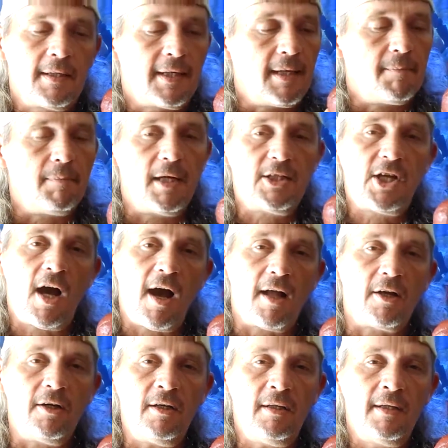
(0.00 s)
get much
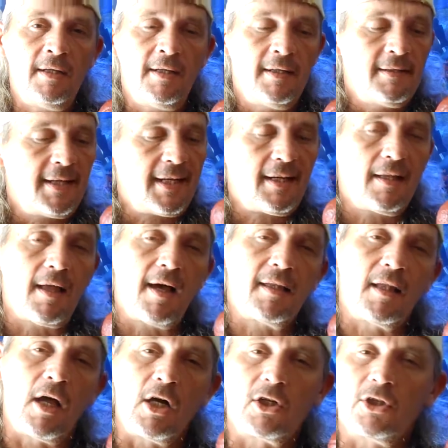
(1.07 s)
hotter, take a
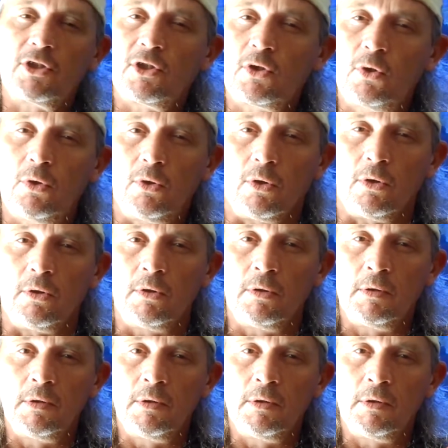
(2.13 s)
lot longer to cool.